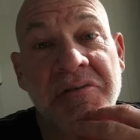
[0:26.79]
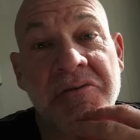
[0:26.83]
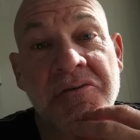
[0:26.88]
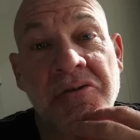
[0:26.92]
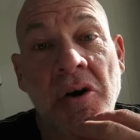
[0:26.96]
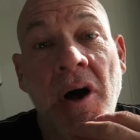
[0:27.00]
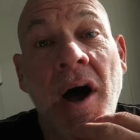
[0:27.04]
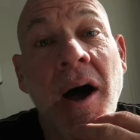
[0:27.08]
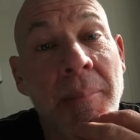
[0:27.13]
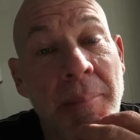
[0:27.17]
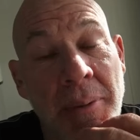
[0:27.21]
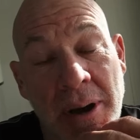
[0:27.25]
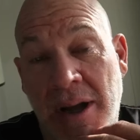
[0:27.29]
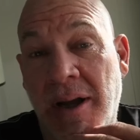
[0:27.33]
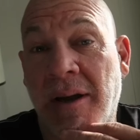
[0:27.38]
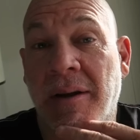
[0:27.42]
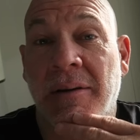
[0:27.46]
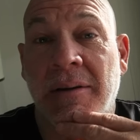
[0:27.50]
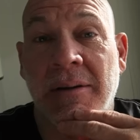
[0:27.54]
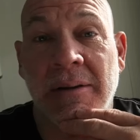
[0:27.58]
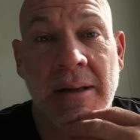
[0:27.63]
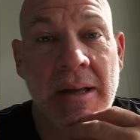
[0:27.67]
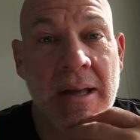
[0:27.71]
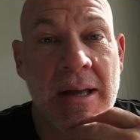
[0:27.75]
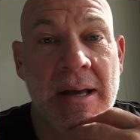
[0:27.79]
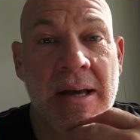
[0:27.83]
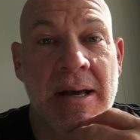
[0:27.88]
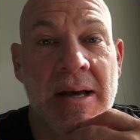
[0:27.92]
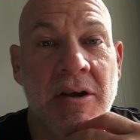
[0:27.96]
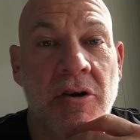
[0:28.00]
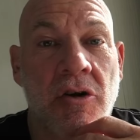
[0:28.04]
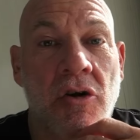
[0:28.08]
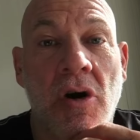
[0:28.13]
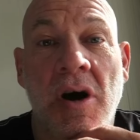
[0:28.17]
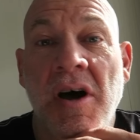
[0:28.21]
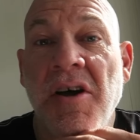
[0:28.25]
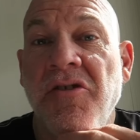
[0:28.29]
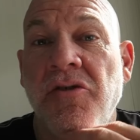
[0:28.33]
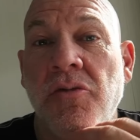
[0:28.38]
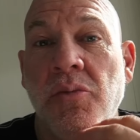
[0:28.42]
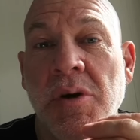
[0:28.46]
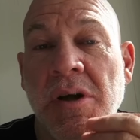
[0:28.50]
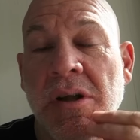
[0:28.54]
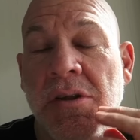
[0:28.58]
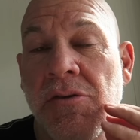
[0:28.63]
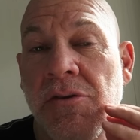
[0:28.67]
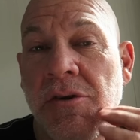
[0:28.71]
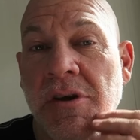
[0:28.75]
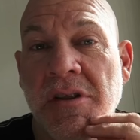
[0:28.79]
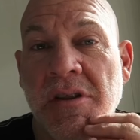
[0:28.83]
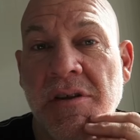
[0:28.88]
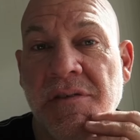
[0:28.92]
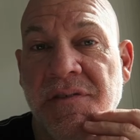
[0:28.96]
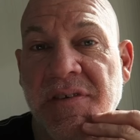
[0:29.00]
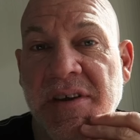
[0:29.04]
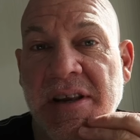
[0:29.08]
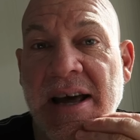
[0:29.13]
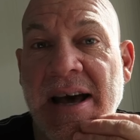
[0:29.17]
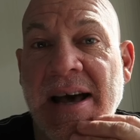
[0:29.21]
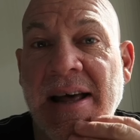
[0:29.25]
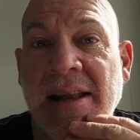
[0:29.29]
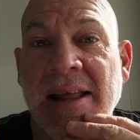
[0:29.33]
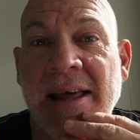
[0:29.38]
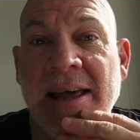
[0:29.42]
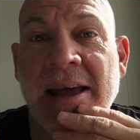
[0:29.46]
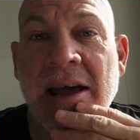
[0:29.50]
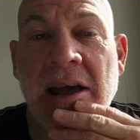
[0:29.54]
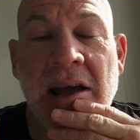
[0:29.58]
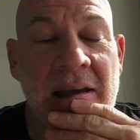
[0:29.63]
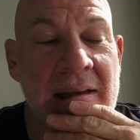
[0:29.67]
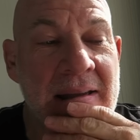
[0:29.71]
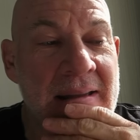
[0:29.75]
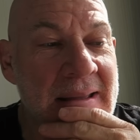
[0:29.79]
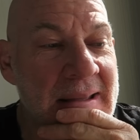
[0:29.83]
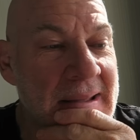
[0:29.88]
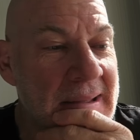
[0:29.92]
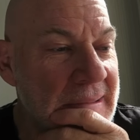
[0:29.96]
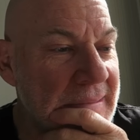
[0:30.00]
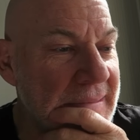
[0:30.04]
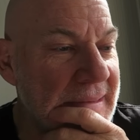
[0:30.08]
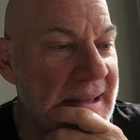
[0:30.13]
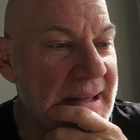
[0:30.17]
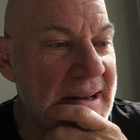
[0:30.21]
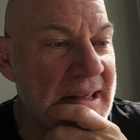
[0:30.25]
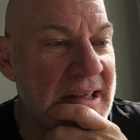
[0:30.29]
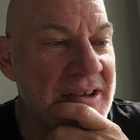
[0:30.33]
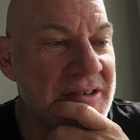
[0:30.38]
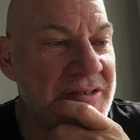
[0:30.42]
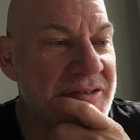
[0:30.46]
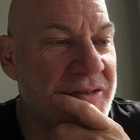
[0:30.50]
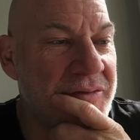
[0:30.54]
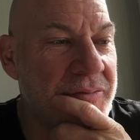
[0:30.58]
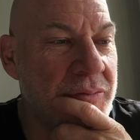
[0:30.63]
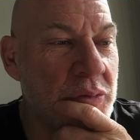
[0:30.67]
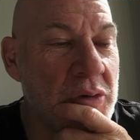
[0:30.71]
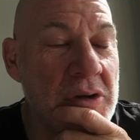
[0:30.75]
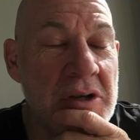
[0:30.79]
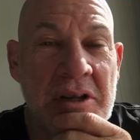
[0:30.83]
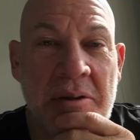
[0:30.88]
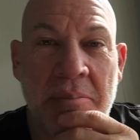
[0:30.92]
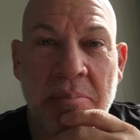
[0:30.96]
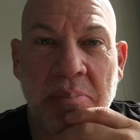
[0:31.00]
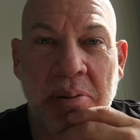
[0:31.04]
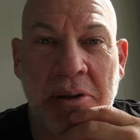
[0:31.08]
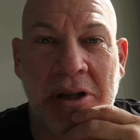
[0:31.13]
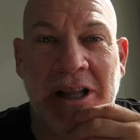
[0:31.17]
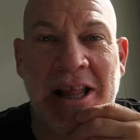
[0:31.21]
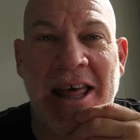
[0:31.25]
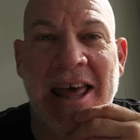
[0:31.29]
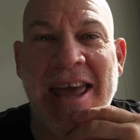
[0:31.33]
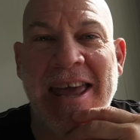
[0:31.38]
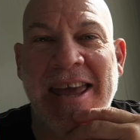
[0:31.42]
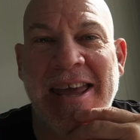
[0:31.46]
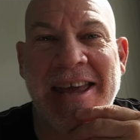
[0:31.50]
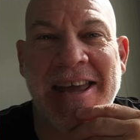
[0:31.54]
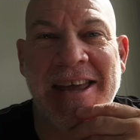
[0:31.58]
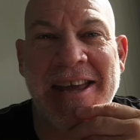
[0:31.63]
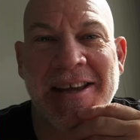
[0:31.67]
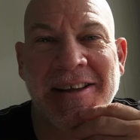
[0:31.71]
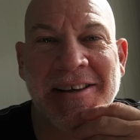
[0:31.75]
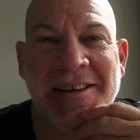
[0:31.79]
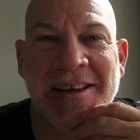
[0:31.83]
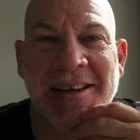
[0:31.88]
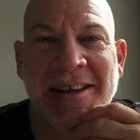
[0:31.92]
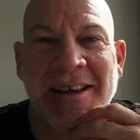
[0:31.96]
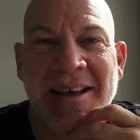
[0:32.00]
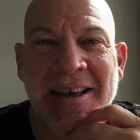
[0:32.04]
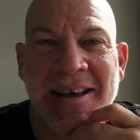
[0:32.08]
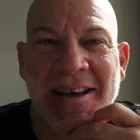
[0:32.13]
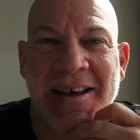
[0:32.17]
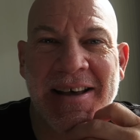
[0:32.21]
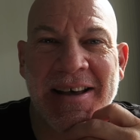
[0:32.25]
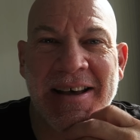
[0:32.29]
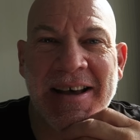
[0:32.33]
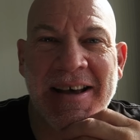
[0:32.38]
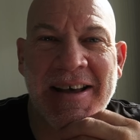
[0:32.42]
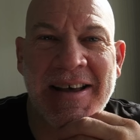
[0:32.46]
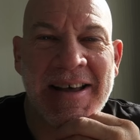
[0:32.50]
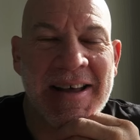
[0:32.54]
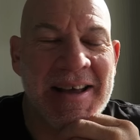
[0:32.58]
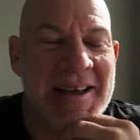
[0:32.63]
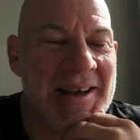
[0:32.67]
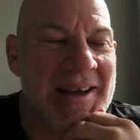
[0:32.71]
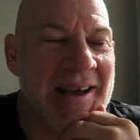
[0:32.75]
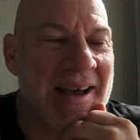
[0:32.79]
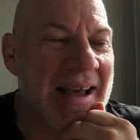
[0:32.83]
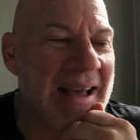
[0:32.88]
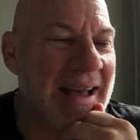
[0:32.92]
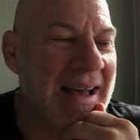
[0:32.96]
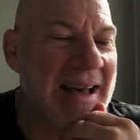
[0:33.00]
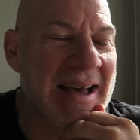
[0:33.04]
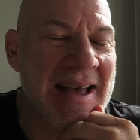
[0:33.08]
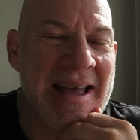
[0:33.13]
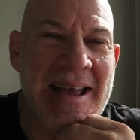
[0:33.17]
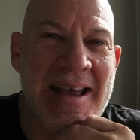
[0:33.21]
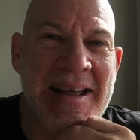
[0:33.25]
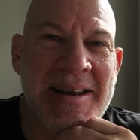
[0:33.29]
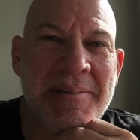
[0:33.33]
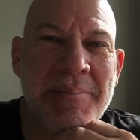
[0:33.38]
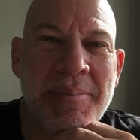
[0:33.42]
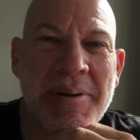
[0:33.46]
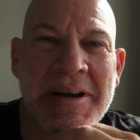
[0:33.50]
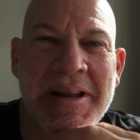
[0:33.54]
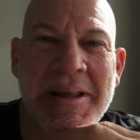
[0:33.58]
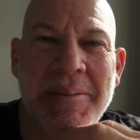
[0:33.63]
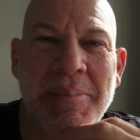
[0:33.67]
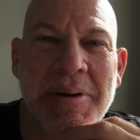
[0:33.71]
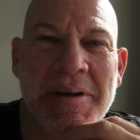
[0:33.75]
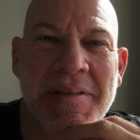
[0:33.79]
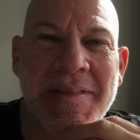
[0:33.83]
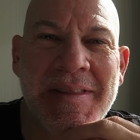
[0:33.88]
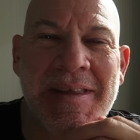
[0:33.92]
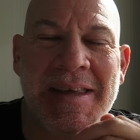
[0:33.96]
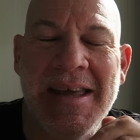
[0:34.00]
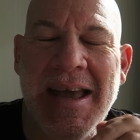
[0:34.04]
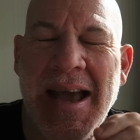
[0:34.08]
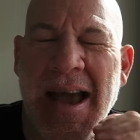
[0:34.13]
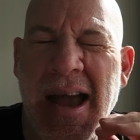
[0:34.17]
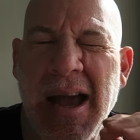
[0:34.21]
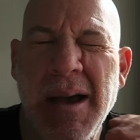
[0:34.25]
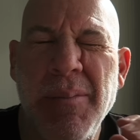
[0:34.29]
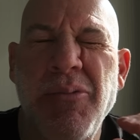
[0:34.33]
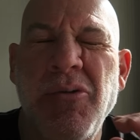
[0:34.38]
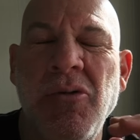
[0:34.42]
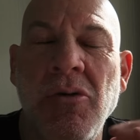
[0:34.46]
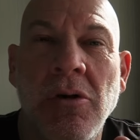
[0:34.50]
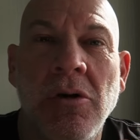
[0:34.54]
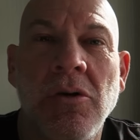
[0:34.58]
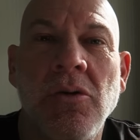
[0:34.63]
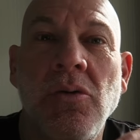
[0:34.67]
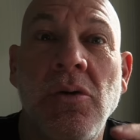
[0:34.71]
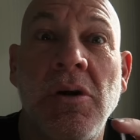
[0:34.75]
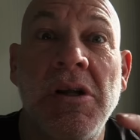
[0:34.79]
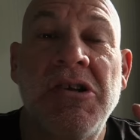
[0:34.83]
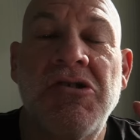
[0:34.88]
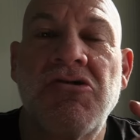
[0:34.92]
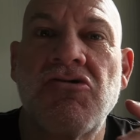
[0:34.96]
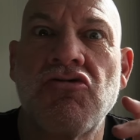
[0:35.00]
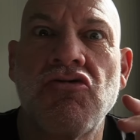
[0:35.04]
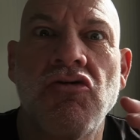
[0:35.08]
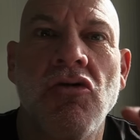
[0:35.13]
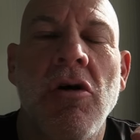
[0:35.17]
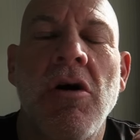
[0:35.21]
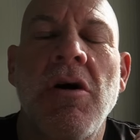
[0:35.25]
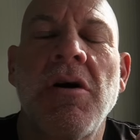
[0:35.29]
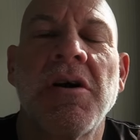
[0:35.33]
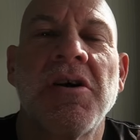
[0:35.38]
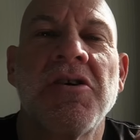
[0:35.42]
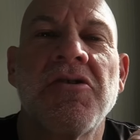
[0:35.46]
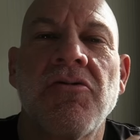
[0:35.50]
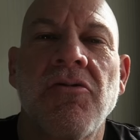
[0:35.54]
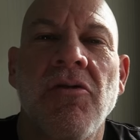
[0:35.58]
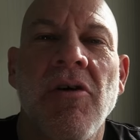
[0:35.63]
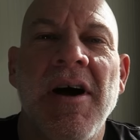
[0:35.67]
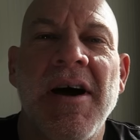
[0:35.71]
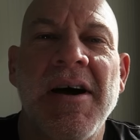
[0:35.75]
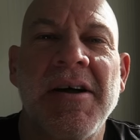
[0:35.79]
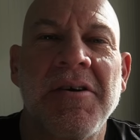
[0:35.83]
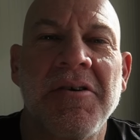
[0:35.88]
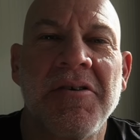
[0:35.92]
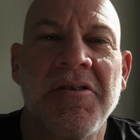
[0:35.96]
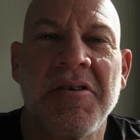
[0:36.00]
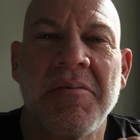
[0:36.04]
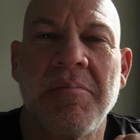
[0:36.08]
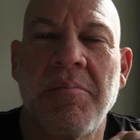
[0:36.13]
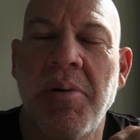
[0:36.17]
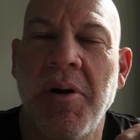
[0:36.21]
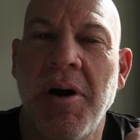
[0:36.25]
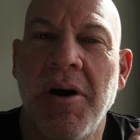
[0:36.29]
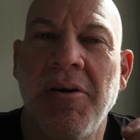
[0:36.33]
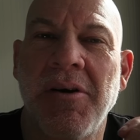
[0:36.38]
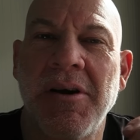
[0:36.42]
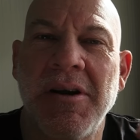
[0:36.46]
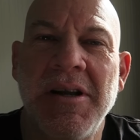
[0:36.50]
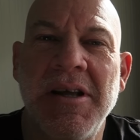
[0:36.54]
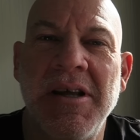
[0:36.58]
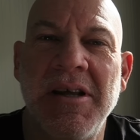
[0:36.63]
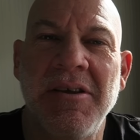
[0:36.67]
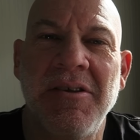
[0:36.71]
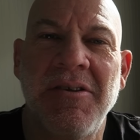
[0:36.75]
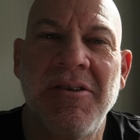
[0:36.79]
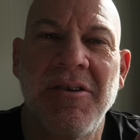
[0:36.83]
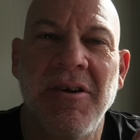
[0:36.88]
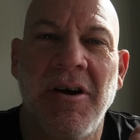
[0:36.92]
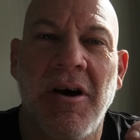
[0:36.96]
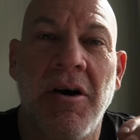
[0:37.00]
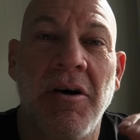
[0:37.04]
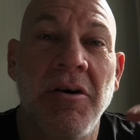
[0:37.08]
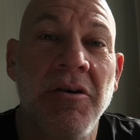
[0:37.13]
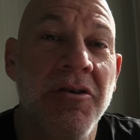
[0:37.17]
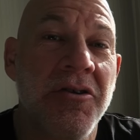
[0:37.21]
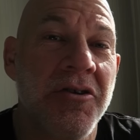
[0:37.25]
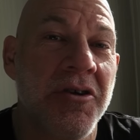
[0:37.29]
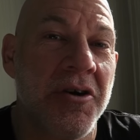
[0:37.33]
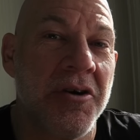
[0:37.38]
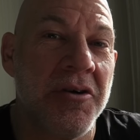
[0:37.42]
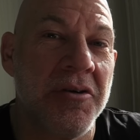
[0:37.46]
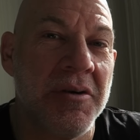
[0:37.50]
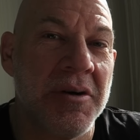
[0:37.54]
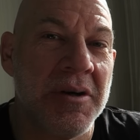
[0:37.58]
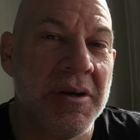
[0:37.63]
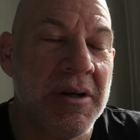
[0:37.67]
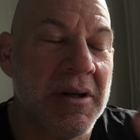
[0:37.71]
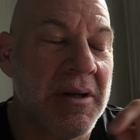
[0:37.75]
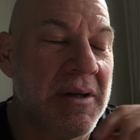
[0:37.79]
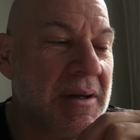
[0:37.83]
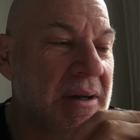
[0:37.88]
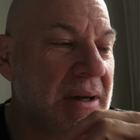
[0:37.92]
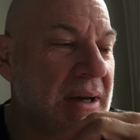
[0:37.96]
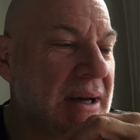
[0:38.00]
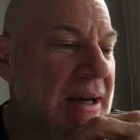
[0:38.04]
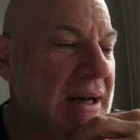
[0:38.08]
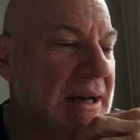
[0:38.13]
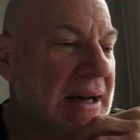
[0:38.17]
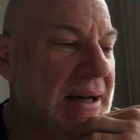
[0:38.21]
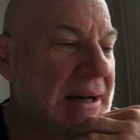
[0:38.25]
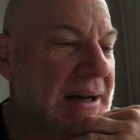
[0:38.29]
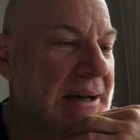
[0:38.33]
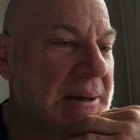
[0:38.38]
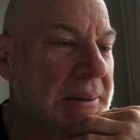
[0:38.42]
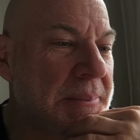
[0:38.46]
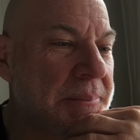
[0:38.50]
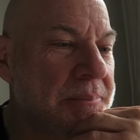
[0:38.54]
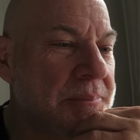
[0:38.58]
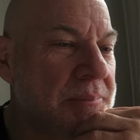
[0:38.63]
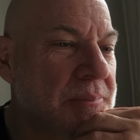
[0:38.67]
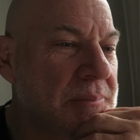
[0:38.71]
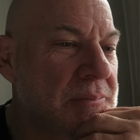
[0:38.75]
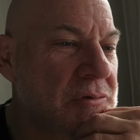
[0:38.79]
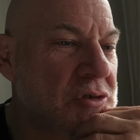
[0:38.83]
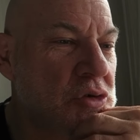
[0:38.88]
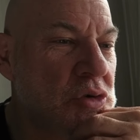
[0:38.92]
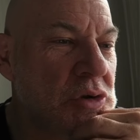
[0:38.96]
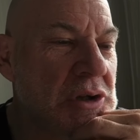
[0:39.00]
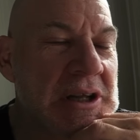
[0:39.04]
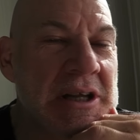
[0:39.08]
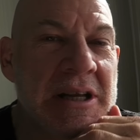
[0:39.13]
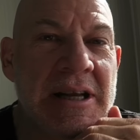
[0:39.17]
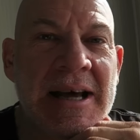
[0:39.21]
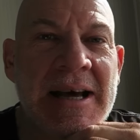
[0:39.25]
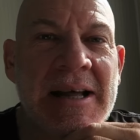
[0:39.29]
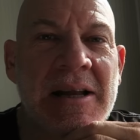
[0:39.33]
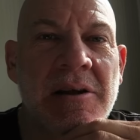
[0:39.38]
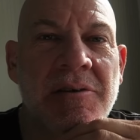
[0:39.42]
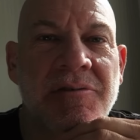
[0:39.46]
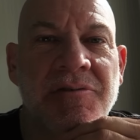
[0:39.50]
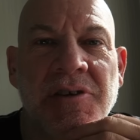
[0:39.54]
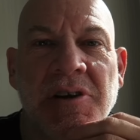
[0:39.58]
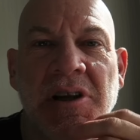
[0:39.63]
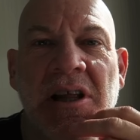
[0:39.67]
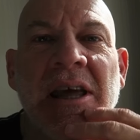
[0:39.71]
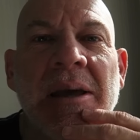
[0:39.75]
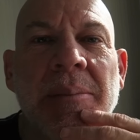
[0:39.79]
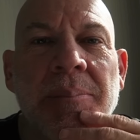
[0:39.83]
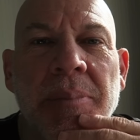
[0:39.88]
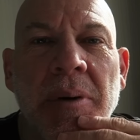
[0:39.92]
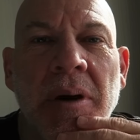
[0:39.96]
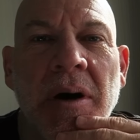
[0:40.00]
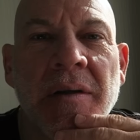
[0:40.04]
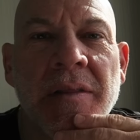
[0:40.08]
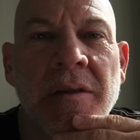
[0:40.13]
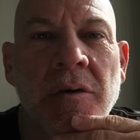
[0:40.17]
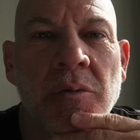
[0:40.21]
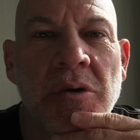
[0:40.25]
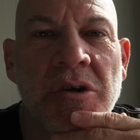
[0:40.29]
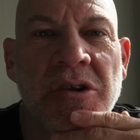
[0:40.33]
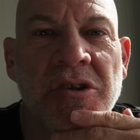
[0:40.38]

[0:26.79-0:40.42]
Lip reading: of drama. Crosswinds in the finale that have really plagued anybody but the absolutely strongest riders in Paris-Nice. Also, Julian Alaphilippe on the